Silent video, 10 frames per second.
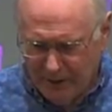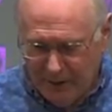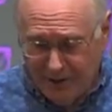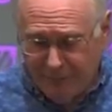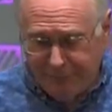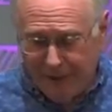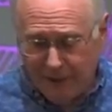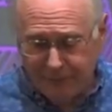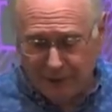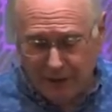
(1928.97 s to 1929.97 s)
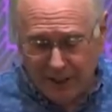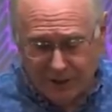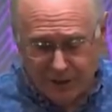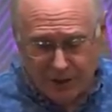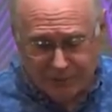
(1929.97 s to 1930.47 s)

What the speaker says: In the fell of clutch of